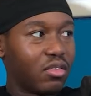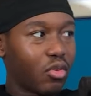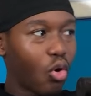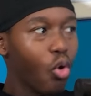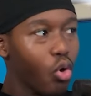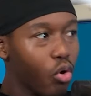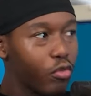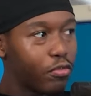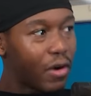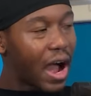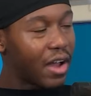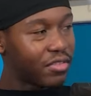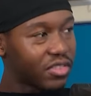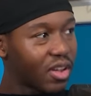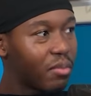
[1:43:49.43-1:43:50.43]
cool
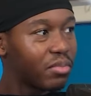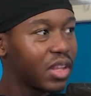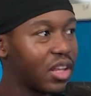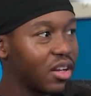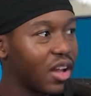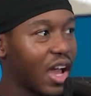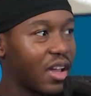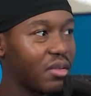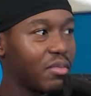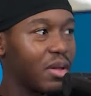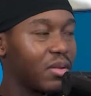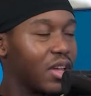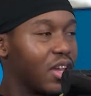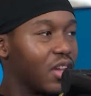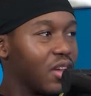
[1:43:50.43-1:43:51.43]
five something like
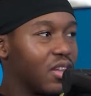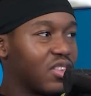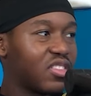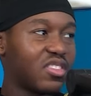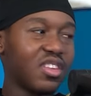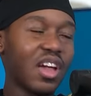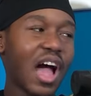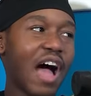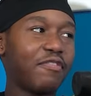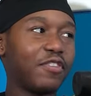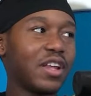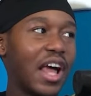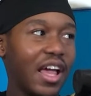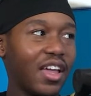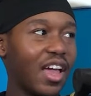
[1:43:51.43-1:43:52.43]
me. I
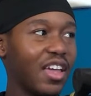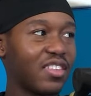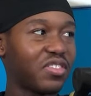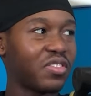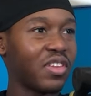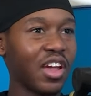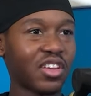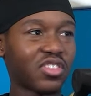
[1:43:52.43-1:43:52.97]
feel like six